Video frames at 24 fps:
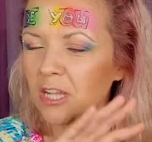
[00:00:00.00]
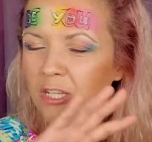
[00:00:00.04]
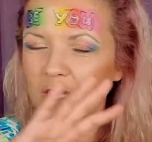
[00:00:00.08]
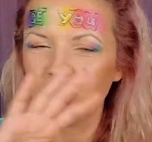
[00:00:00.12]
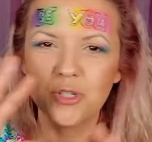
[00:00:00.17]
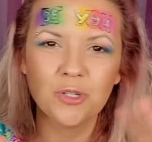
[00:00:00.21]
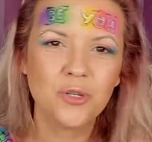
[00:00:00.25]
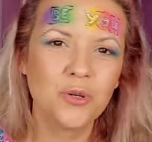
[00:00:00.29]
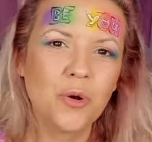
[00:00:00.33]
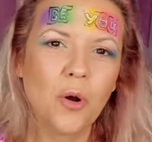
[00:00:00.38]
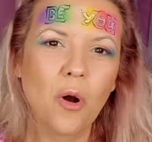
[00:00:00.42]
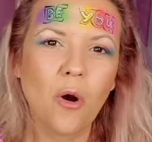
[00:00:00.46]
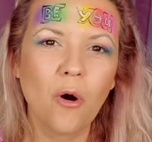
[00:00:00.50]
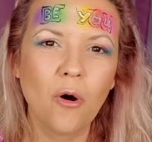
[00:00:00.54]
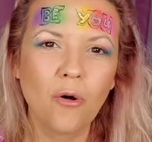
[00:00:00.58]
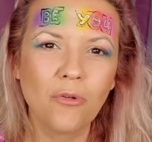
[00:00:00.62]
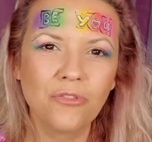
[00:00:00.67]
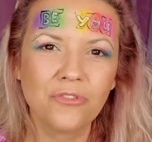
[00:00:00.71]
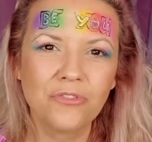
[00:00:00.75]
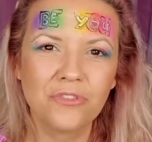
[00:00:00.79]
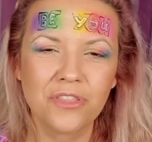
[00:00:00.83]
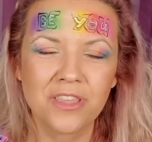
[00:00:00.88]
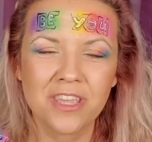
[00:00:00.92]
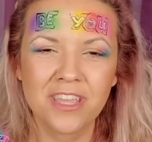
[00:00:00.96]
do all
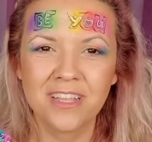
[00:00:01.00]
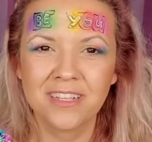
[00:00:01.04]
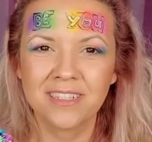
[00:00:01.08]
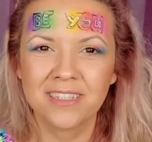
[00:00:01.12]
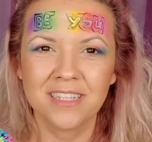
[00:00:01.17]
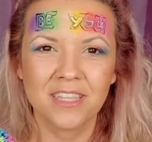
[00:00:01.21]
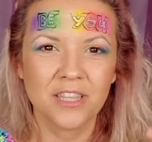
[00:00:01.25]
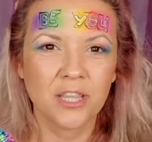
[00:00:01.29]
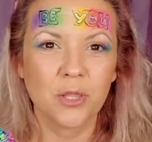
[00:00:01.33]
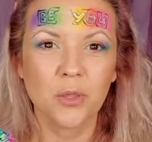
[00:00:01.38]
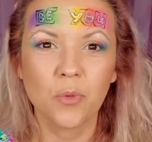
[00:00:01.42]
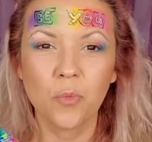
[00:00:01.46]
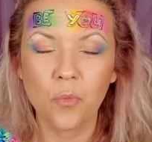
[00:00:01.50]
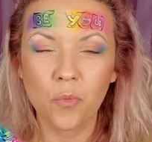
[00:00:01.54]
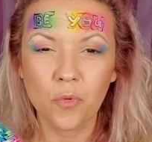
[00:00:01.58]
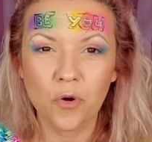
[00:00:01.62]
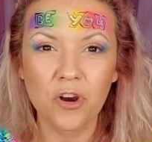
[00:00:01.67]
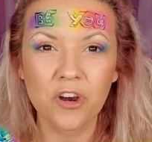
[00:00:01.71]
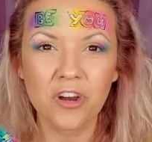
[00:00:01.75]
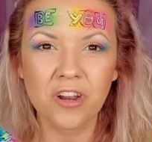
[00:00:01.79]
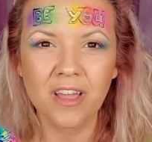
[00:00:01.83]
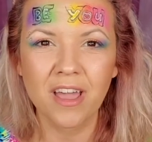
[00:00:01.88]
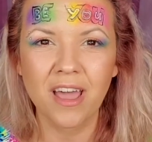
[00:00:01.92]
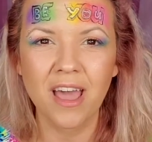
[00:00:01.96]
the things and then
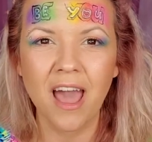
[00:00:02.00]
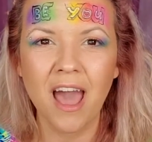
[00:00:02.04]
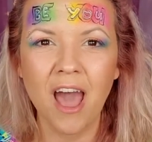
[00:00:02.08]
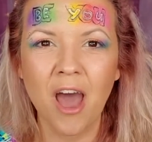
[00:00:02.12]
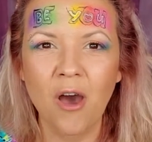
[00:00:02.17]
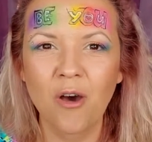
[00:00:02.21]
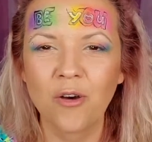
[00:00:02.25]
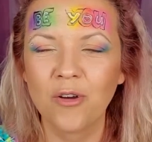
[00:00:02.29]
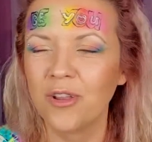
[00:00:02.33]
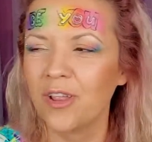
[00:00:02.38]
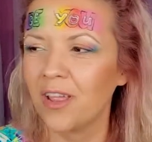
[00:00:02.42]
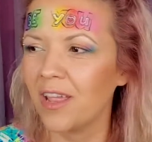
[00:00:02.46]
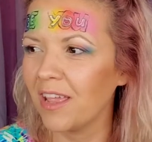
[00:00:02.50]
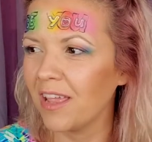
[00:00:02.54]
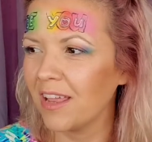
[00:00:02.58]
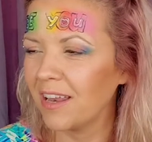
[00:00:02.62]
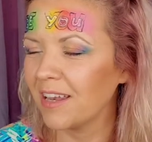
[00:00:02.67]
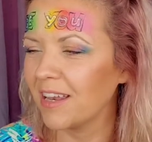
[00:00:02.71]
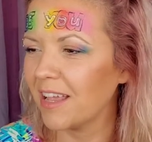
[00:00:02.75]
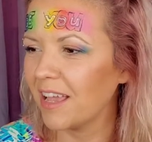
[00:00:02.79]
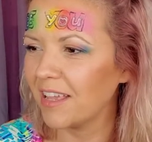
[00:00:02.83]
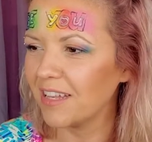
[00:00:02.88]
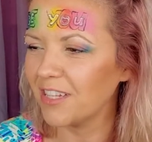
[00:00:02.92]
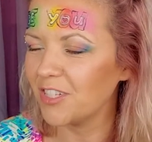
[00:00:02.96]
work out,
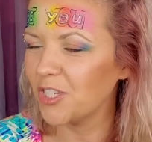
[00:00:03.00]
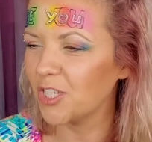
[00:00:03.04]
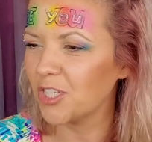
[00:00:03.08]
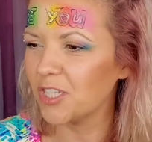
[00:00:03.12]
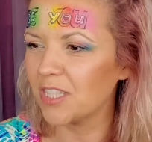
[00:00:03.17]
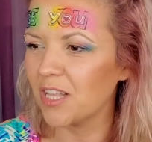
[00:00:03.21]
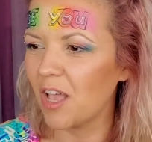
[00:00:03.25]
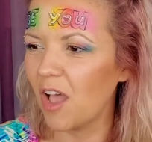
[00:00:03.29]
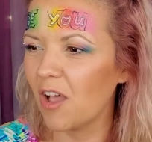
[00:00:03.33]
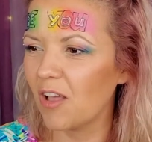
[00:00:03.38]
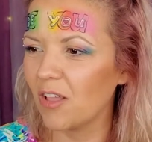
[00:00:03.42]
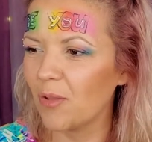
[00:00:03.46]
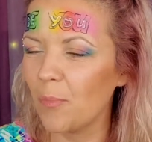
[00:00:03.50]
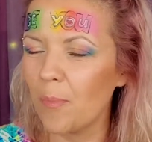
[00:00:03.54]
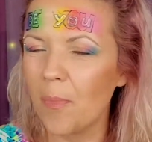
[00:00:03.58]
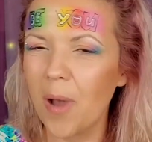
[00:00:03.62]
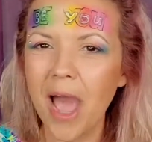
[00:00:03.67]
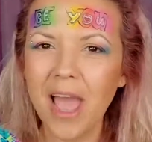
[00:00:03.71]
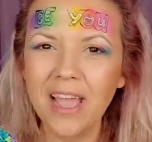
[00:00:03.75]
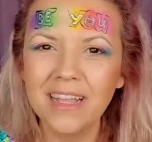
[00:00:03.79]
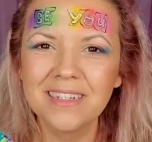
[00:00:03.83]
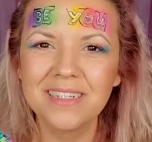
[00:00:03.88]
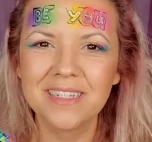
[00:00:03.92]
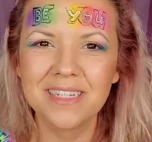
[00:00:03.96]
and just
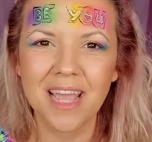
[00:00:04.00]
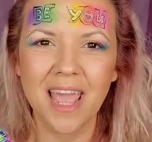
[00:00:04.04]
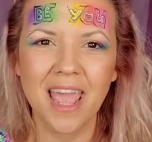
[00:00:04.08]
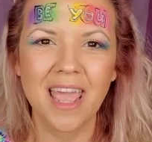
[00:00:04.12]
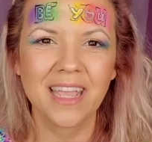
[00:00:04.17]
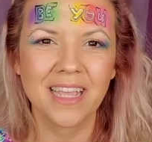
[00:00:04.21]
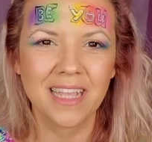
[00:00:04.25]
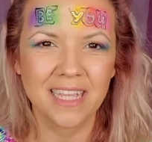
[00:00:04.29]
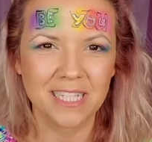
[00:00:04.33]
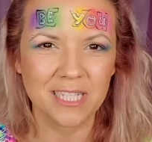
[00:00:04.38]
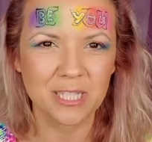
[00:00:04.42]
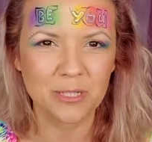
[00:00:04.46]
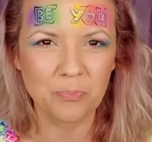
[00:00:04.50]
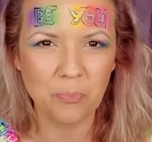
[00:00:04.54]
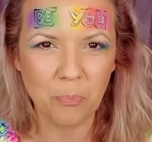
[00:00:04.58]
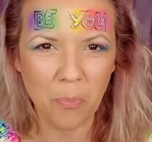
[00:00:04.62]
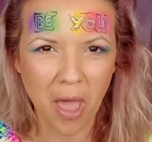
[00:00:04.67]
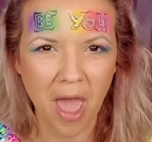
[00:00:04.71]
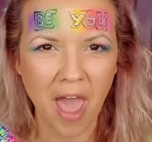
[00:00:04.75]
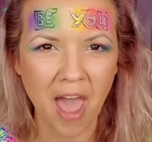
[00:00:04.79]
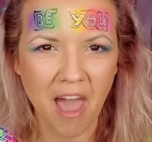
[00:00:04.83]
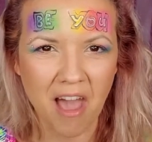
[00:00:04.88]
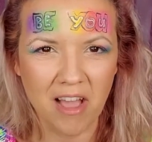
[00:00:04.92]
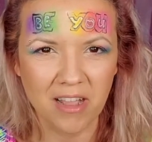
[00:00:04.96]
my day is
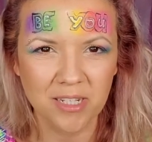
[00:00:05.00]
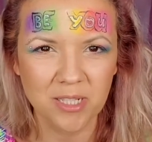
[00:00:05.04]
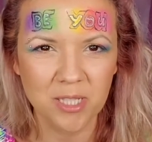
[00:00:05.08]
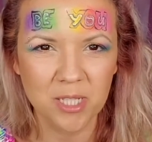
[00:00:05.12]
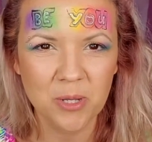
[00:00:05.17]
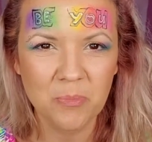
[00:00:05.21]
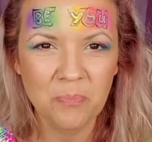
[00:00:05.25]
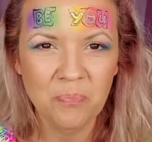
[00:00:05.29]
packed.